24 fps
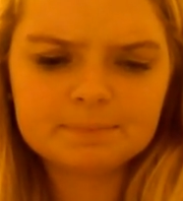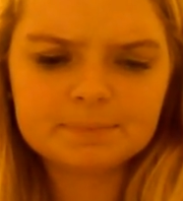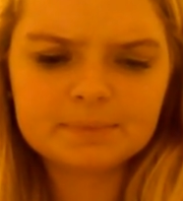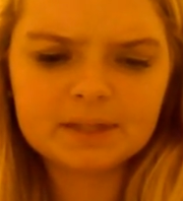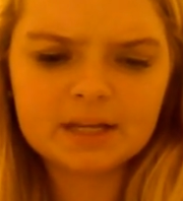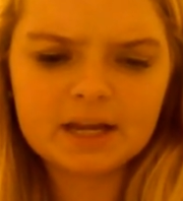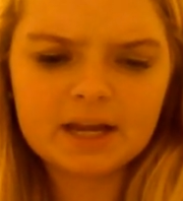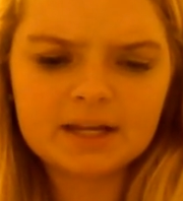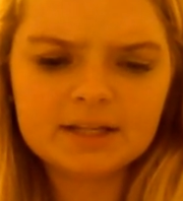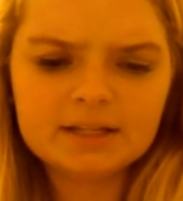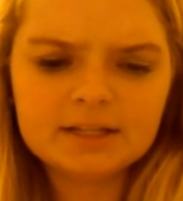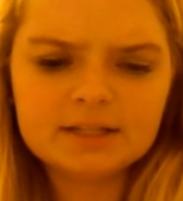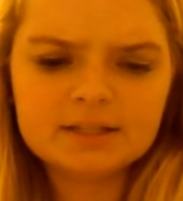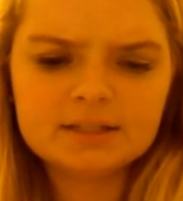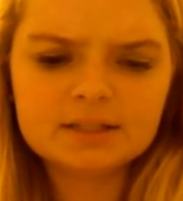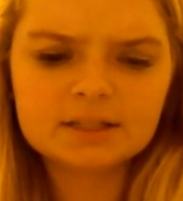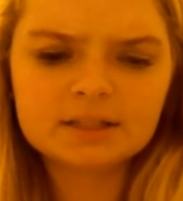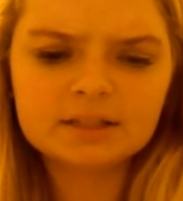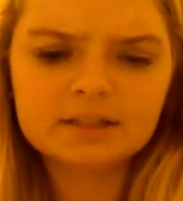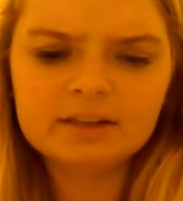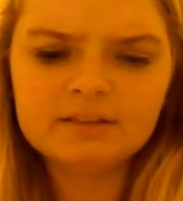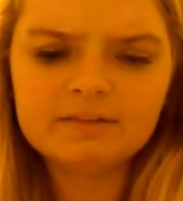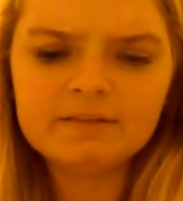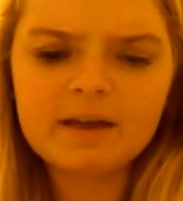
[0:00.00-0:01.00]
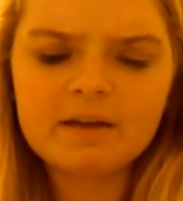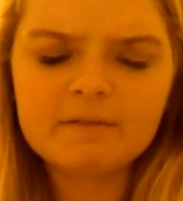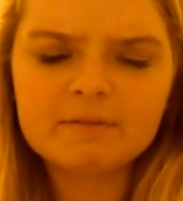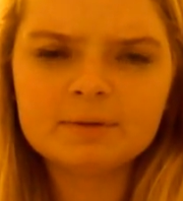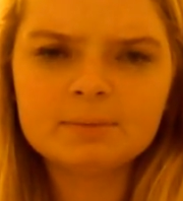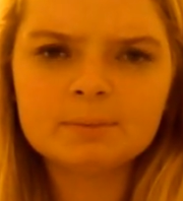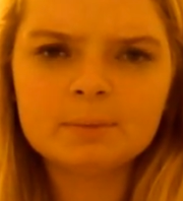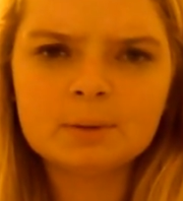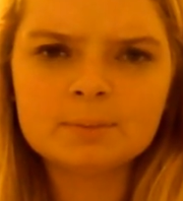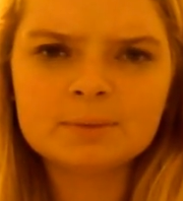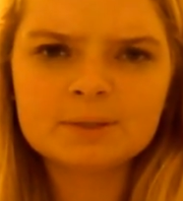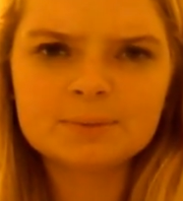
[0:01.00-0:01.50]
I need to live
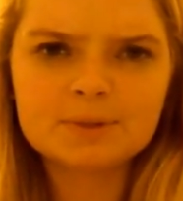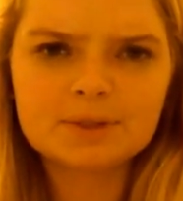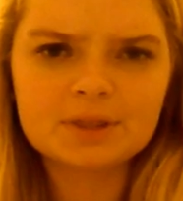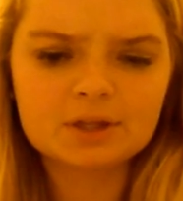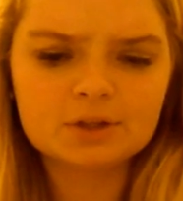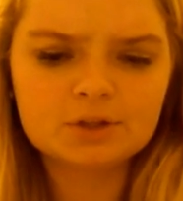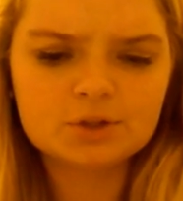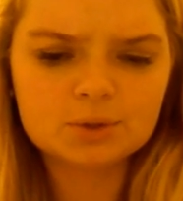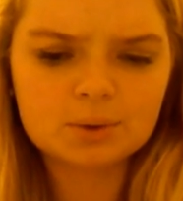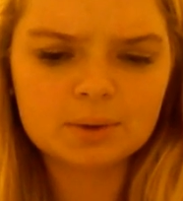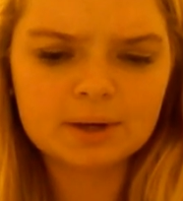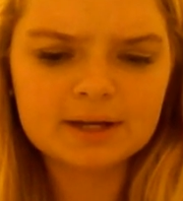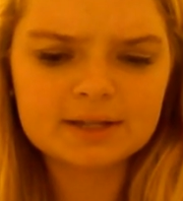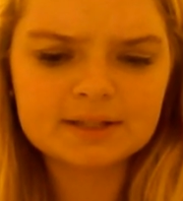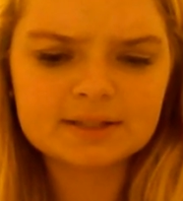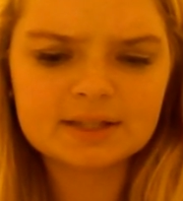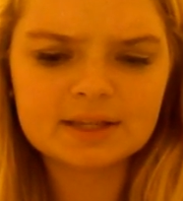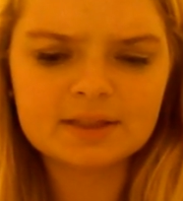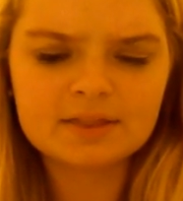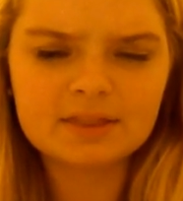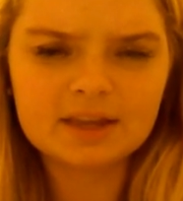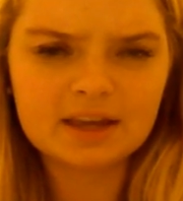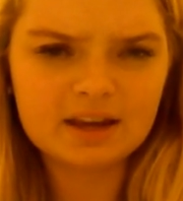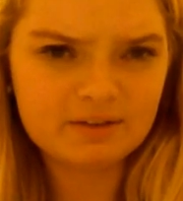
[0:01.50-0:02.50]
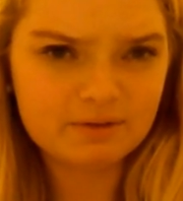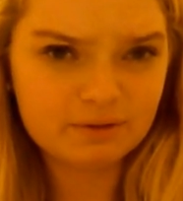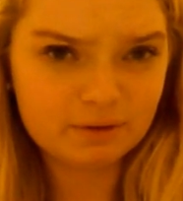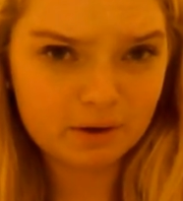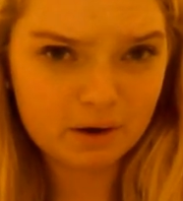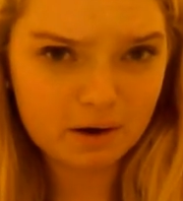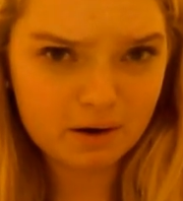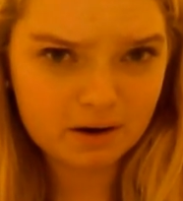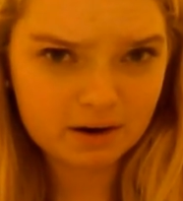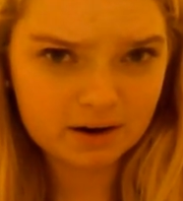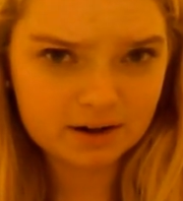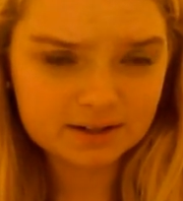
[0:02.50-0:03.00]
every moment with a joyous and thankful
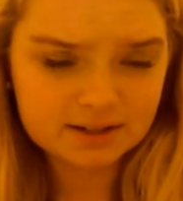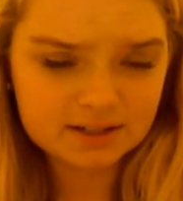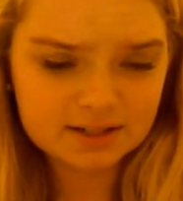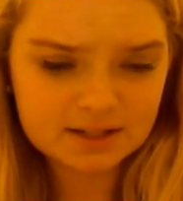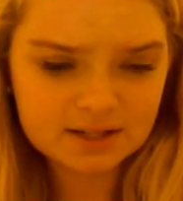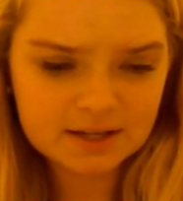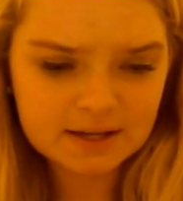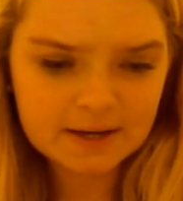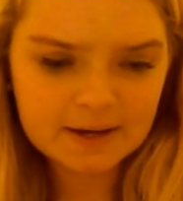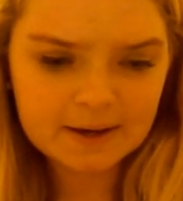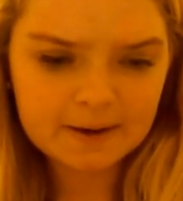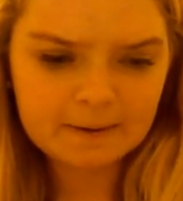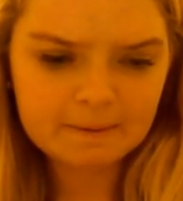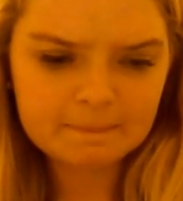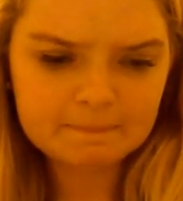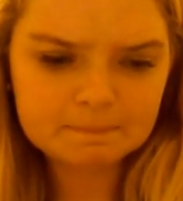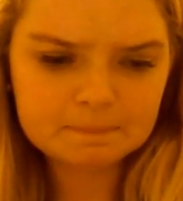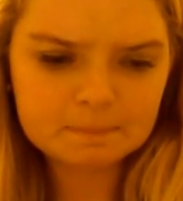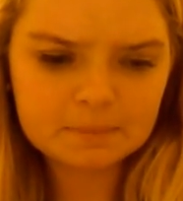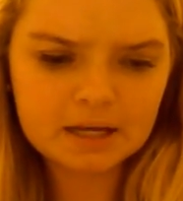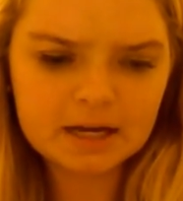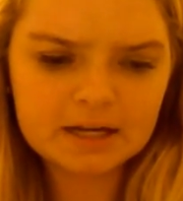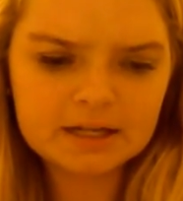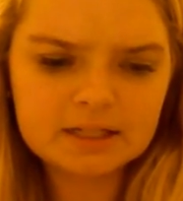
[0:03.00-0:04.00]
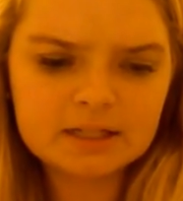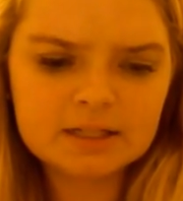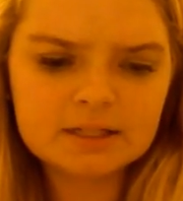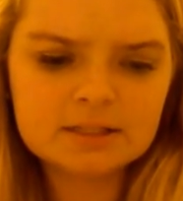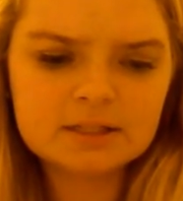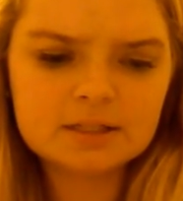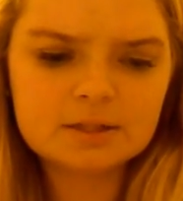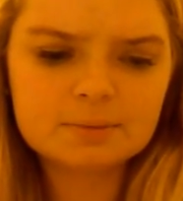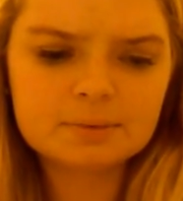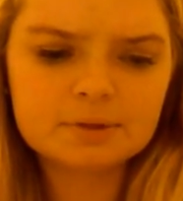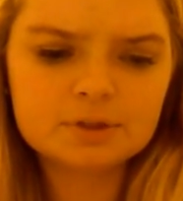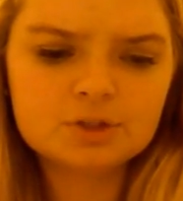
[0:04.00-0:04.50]
heart. I need
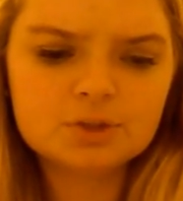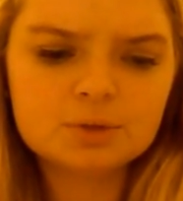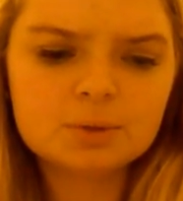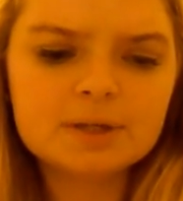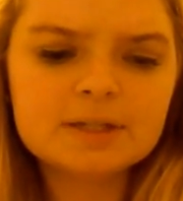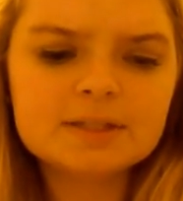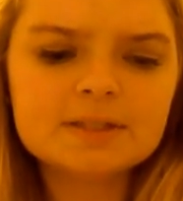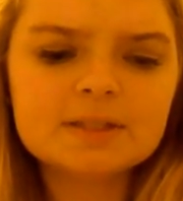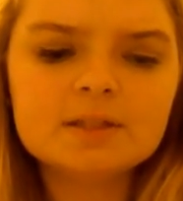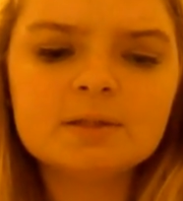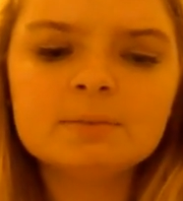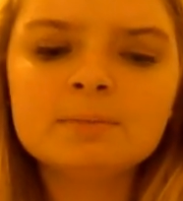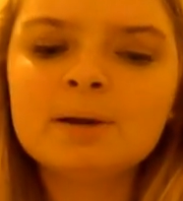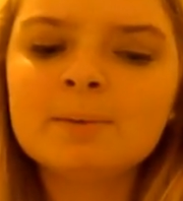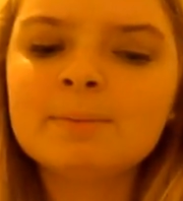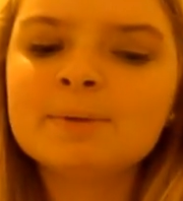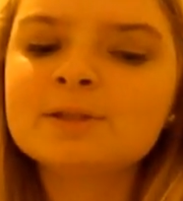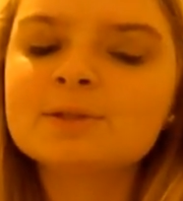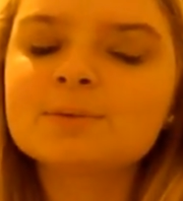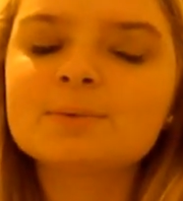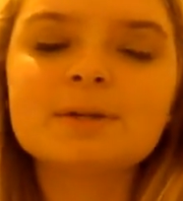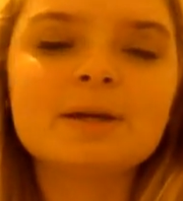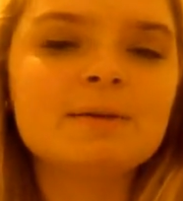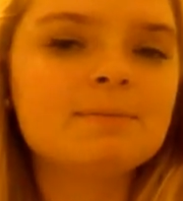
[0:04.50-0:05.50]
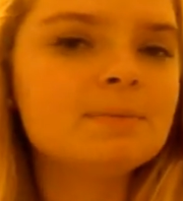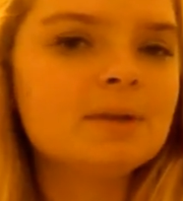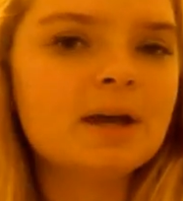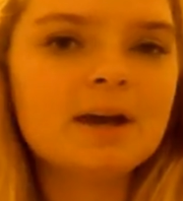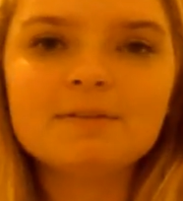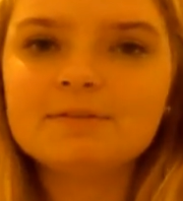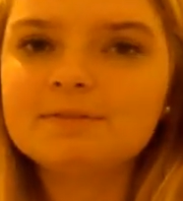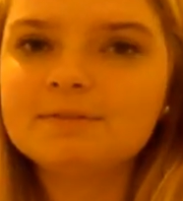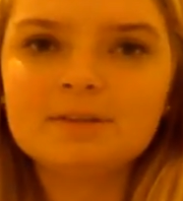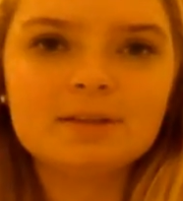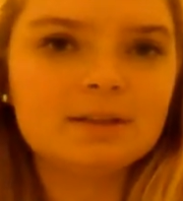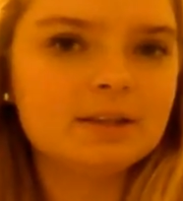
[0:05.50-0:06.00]
to rejoice in the moments when I'm
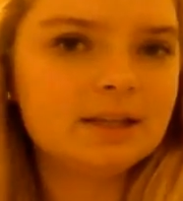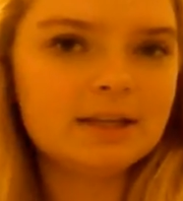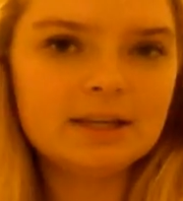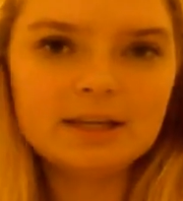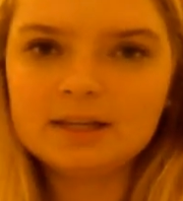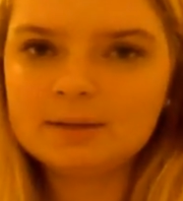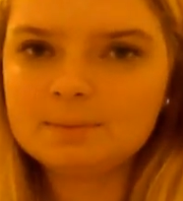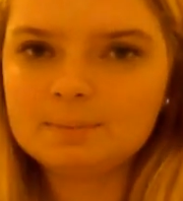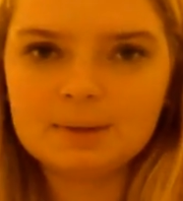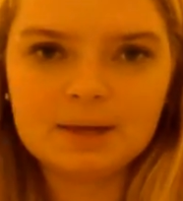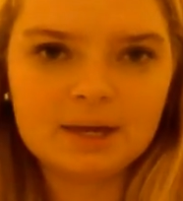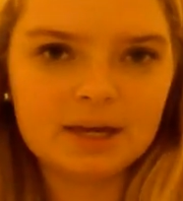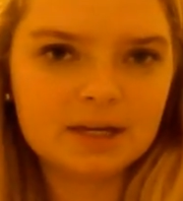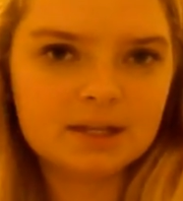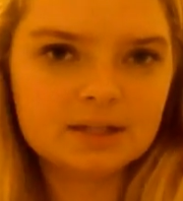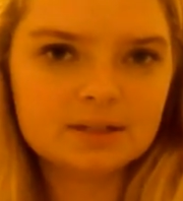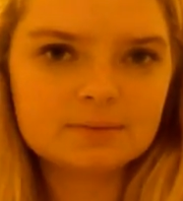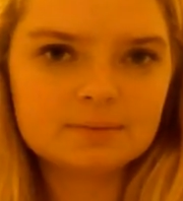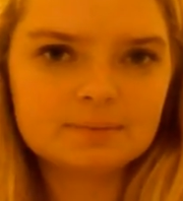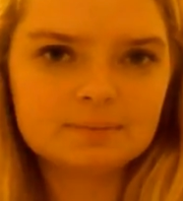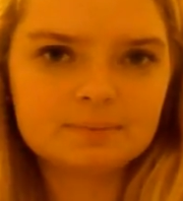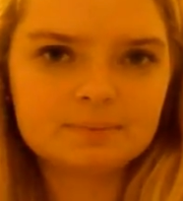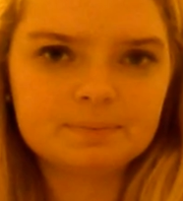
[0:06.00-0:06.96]
not feeling any pain.